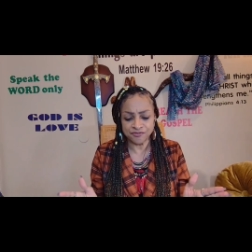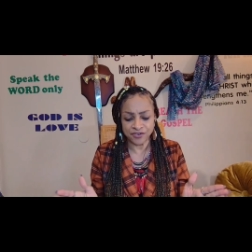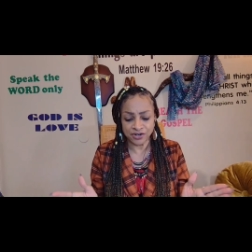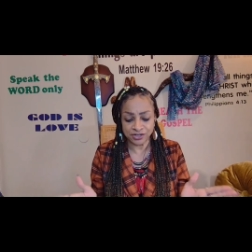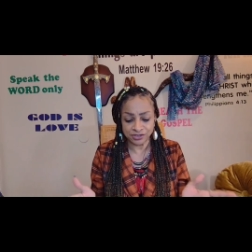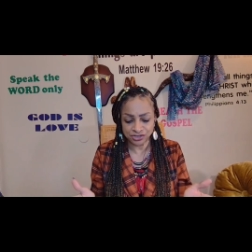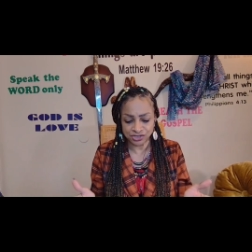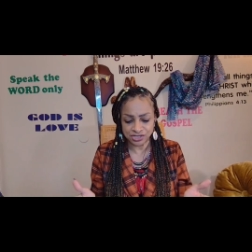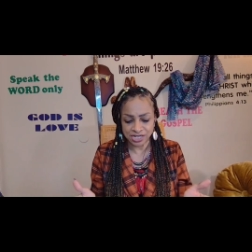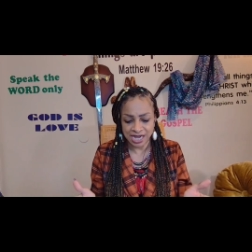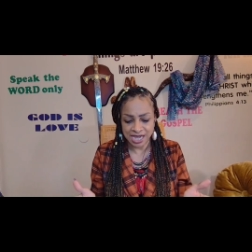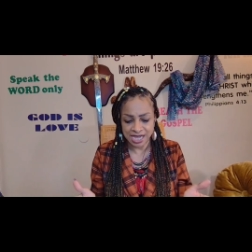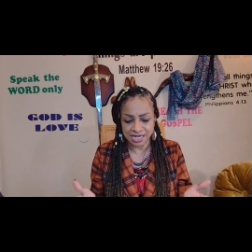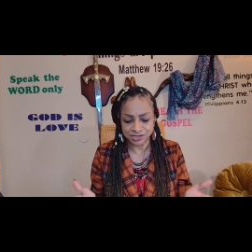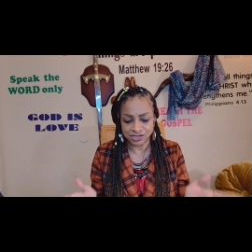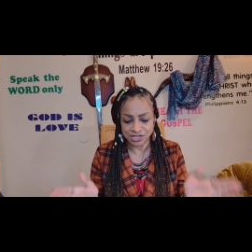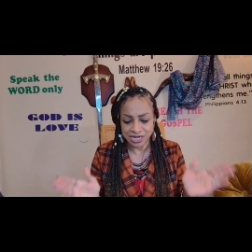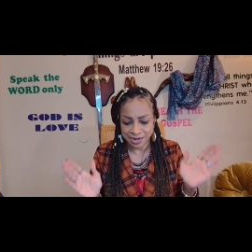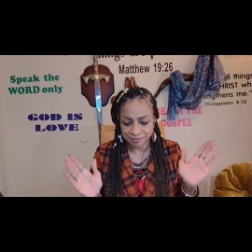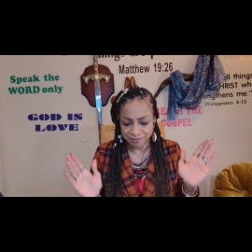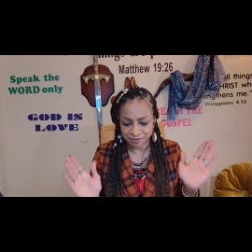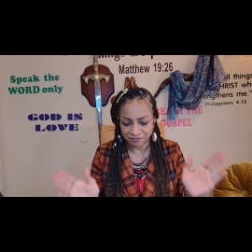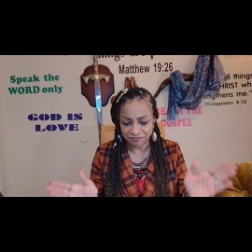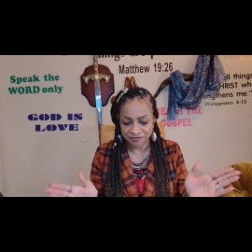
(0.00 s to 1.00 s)
1 John
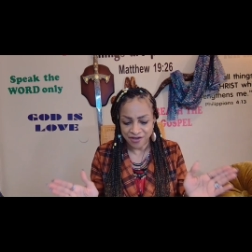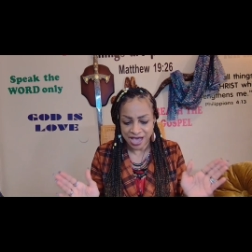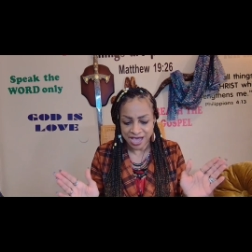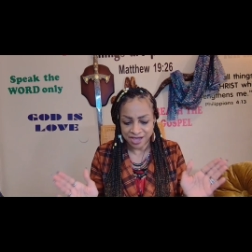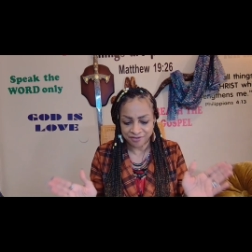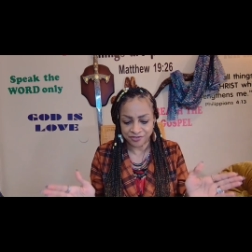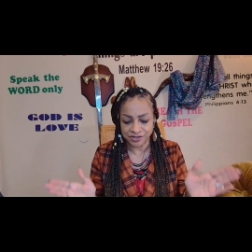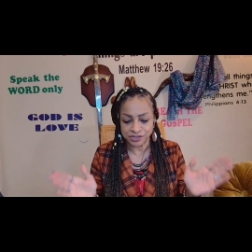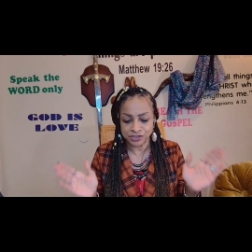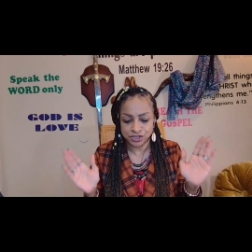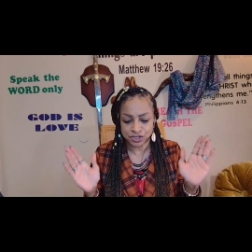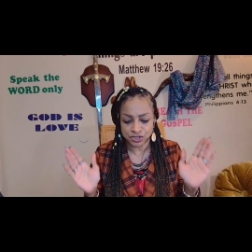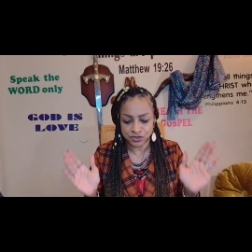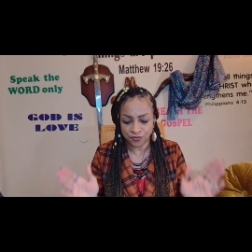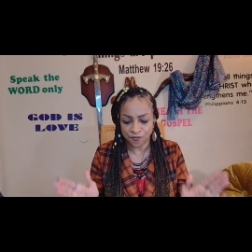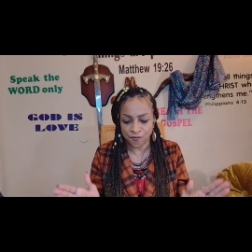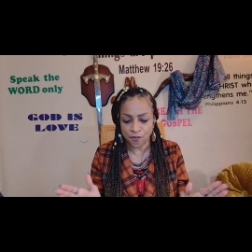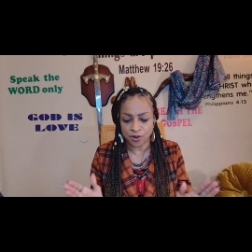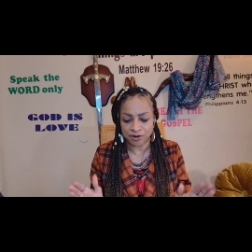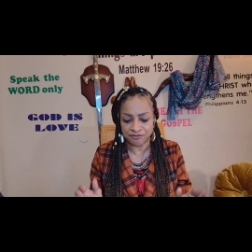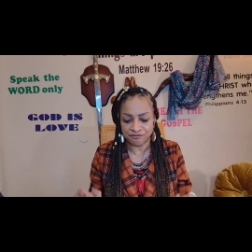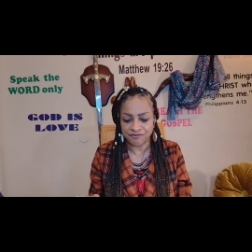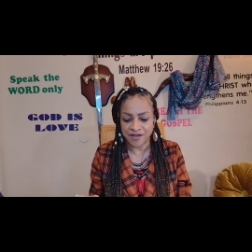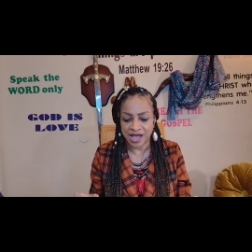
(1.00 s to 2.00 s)

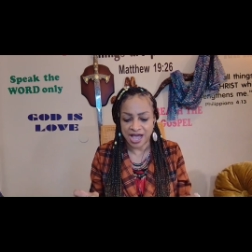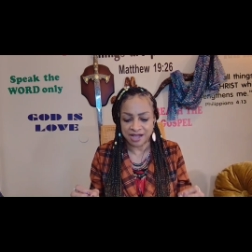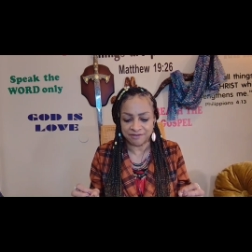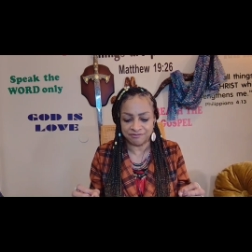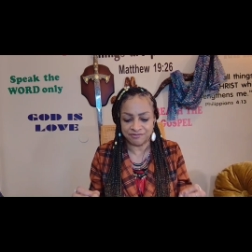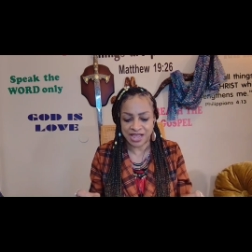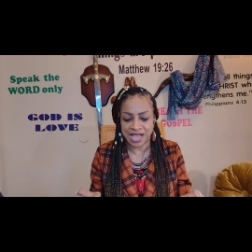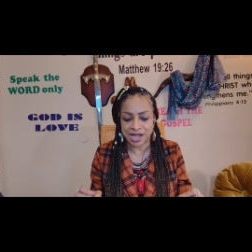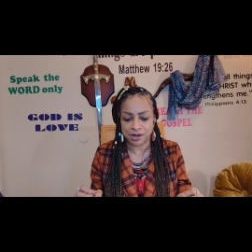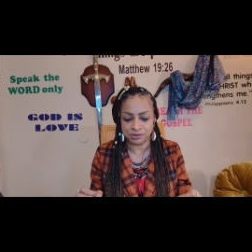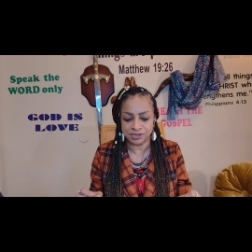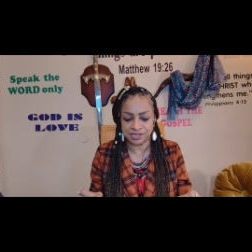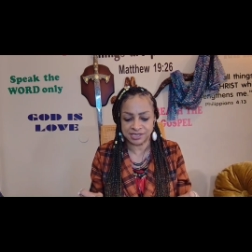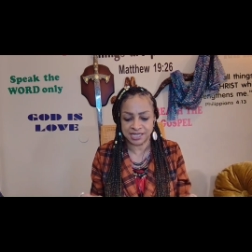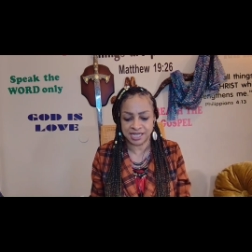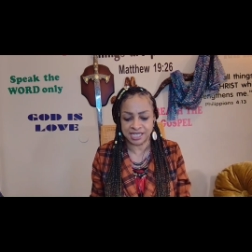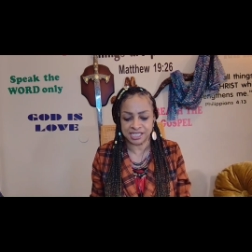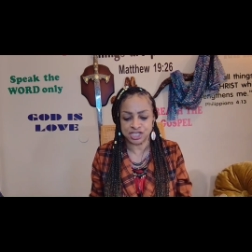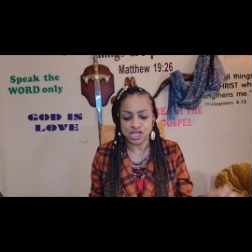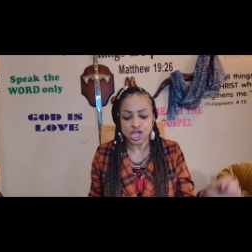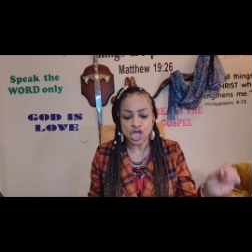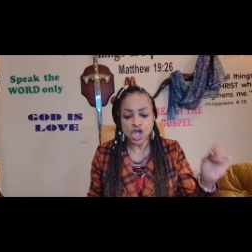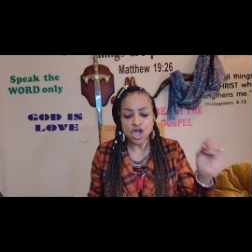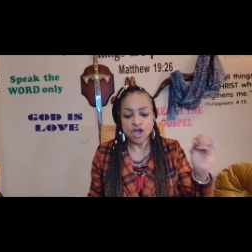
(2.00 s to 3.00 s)
5:4 and 5 now
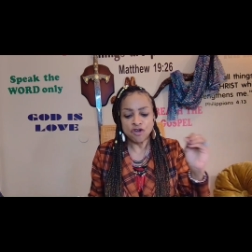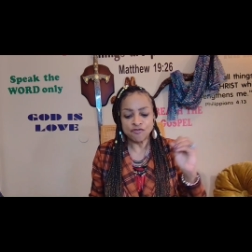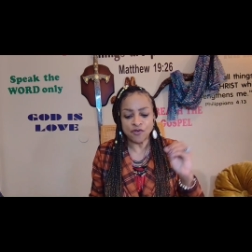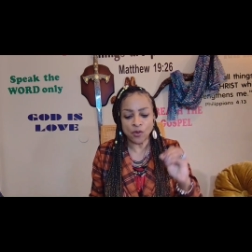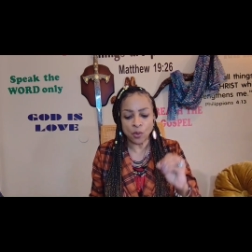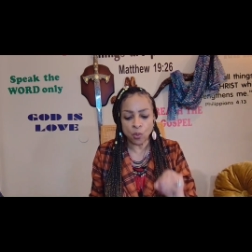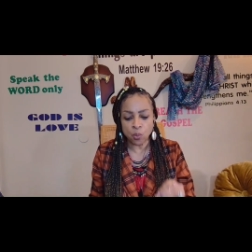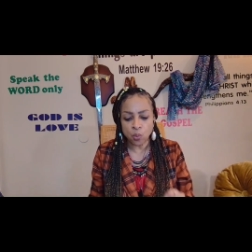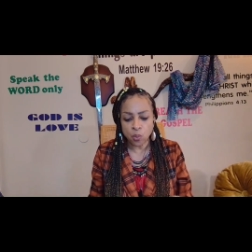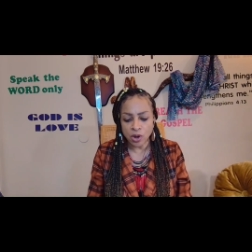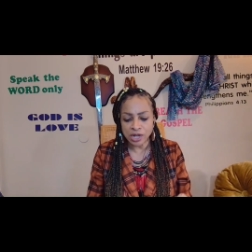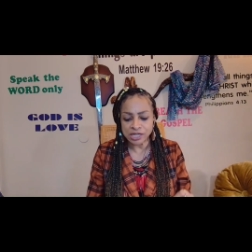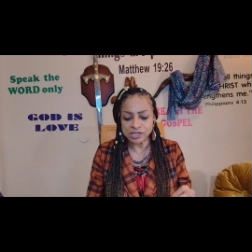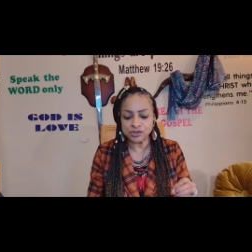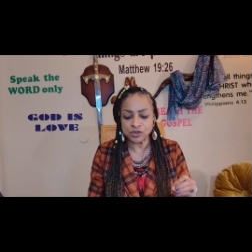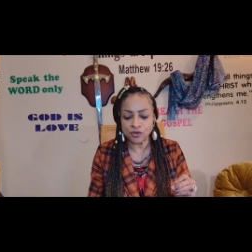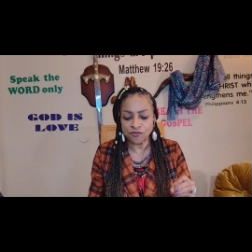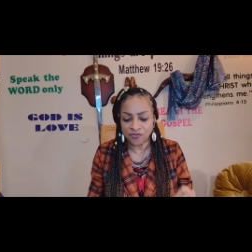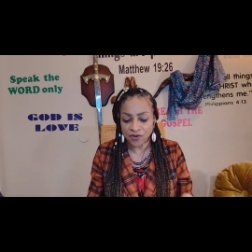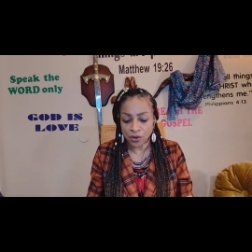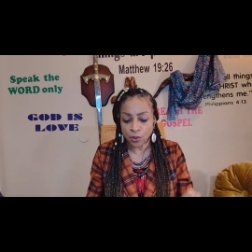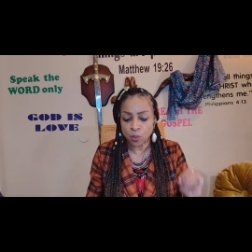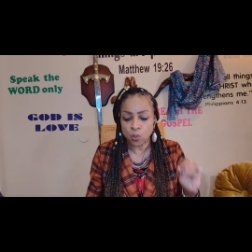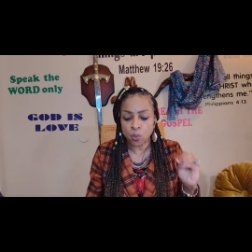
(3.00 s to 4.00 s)
says, for
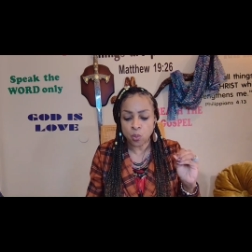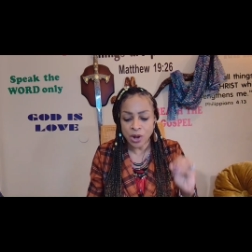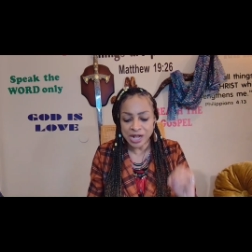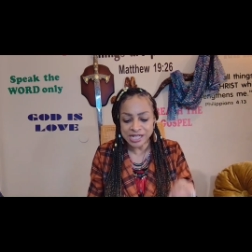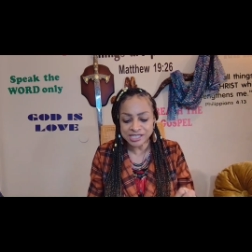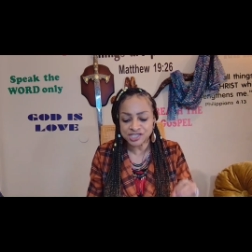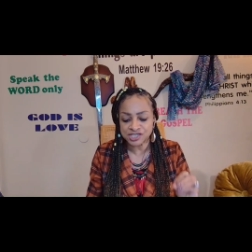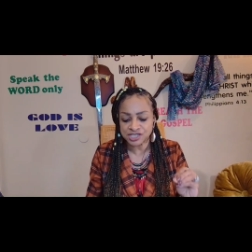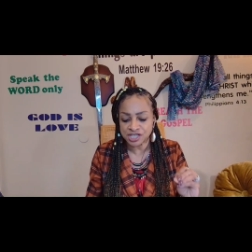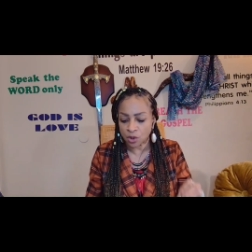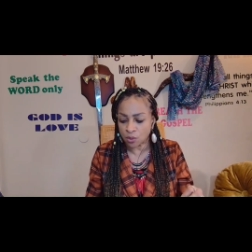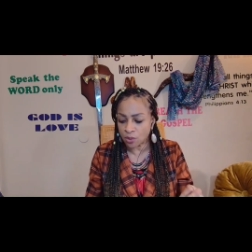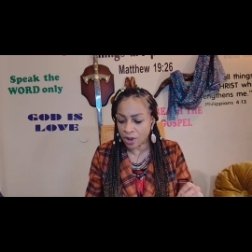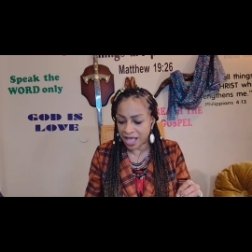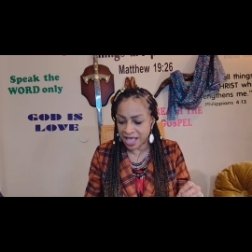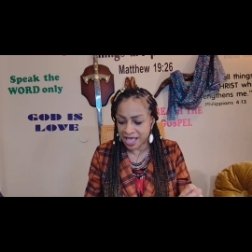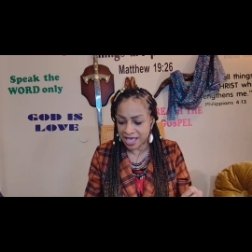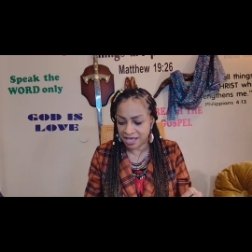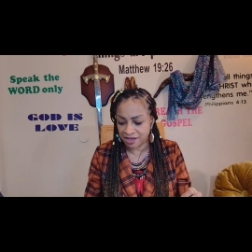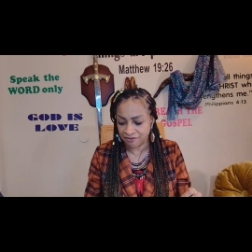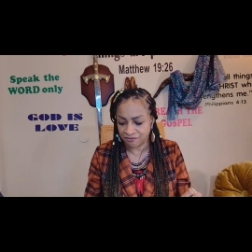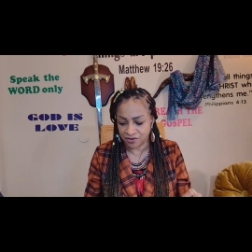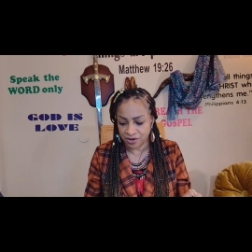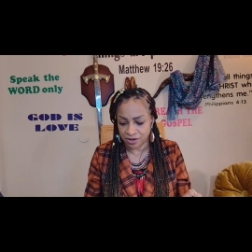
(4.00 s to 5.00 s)

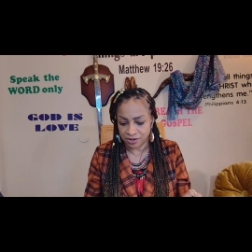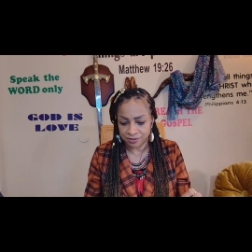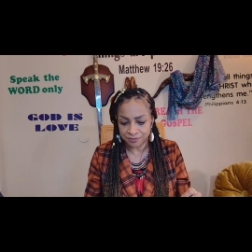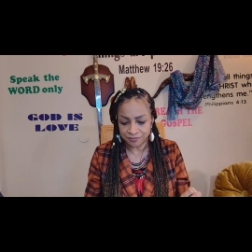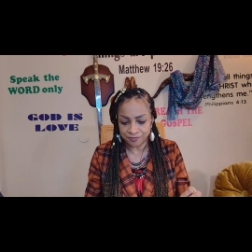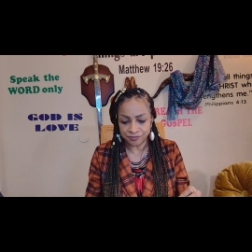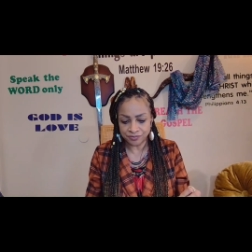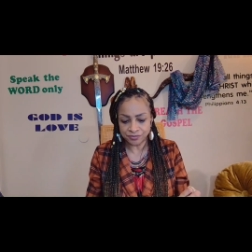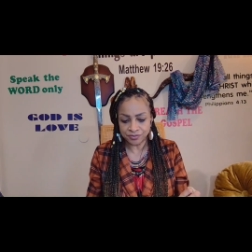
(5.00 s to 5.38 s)
whatsoever